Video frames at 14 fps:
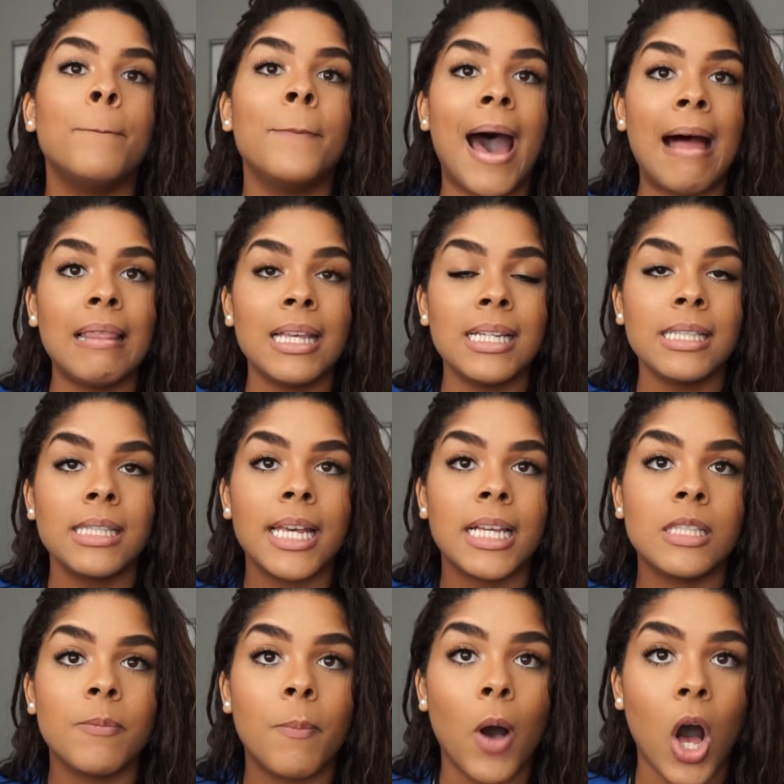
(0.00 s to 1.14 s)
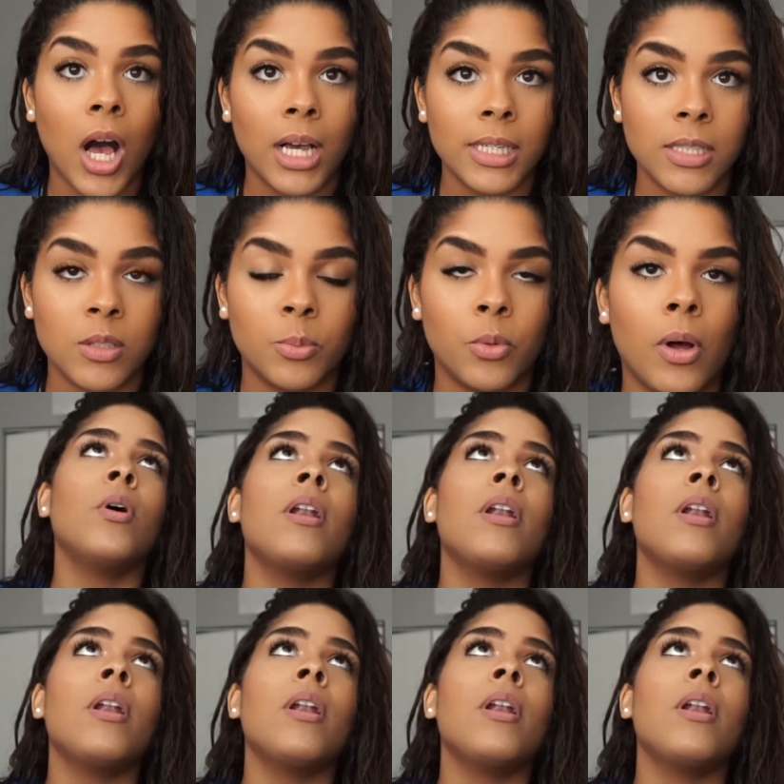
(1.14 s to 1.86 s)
Balance is possible.